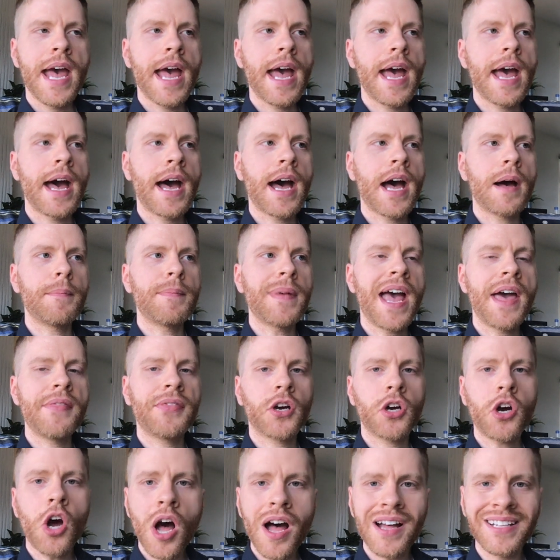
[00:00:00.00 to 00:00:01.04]
And the
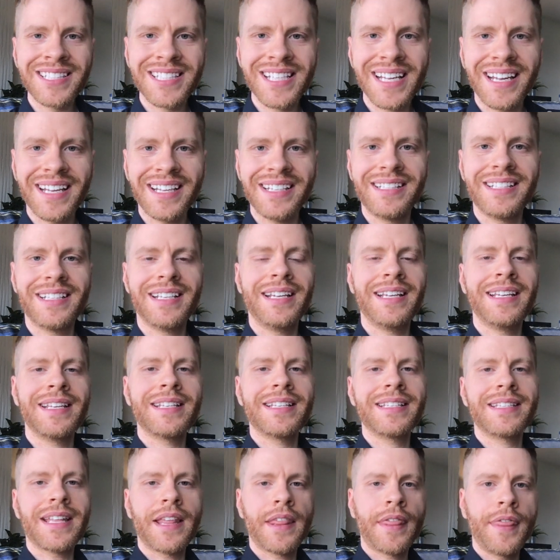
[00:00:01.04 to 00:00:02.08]
content
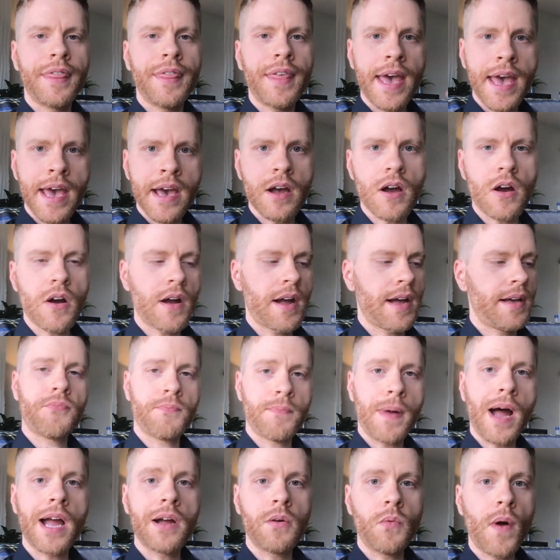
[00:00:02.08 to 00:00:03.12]
is there
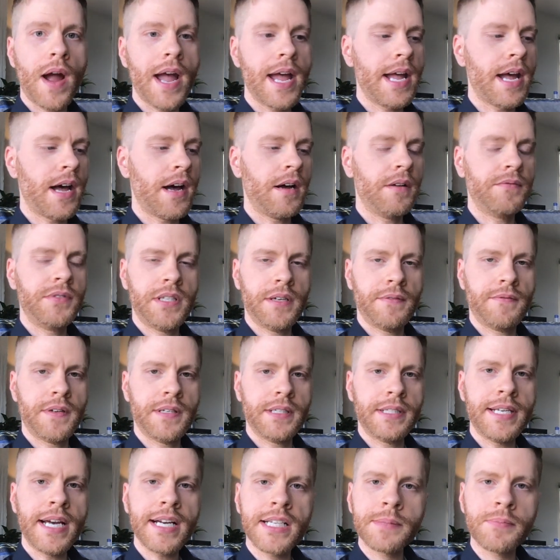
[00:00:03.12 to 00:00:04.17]
by way of different
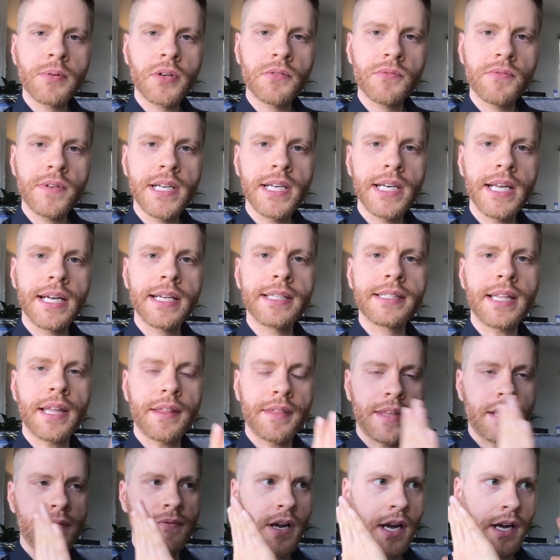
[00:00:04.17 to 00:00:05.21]
textbook readings that
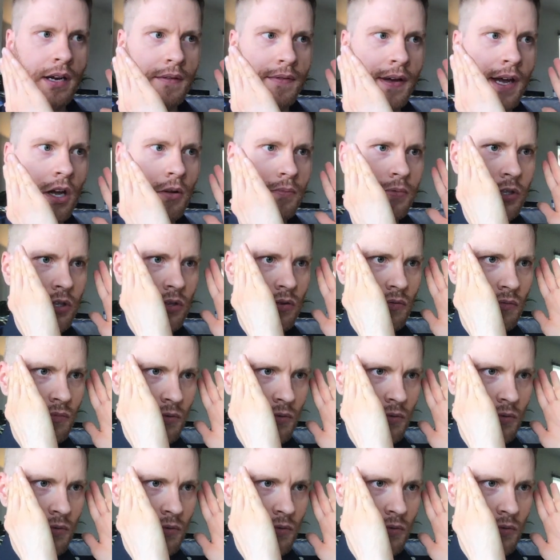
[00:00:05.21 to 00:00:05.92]
they've kind of helped you